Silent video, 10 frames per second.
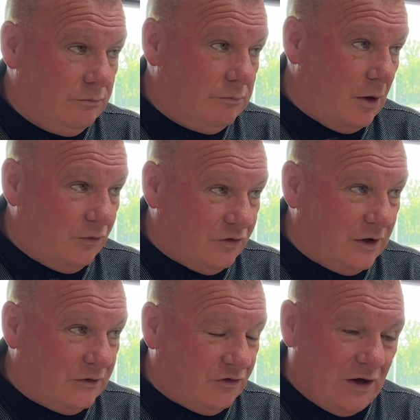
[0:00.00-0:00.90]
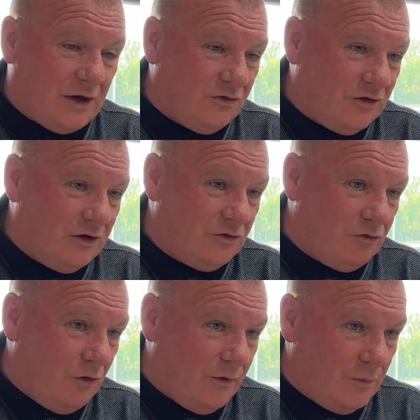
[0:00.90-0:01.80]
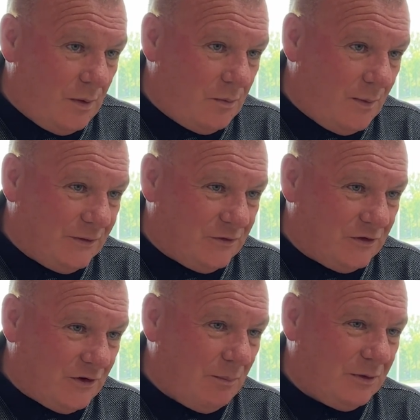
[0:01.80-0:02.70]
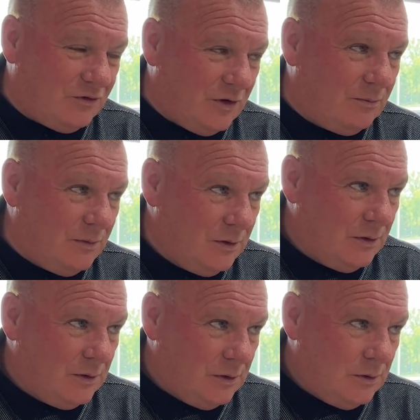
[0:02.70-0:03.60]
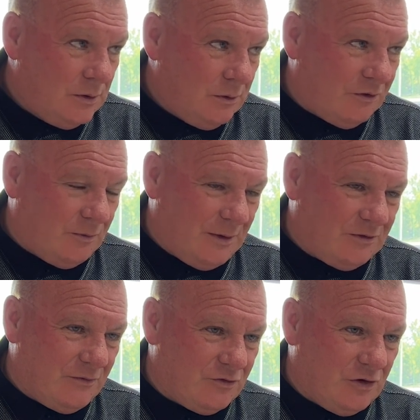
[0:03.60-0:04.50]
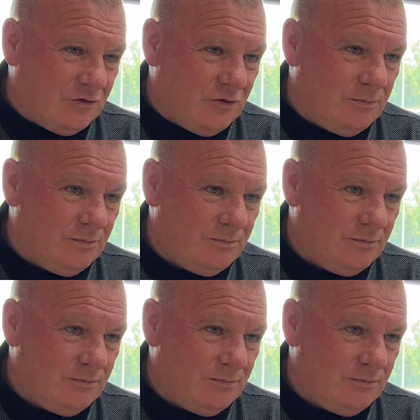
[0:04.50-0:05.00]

outside the second season at Rotherham when we went to the championship, that's the best ever dressing room.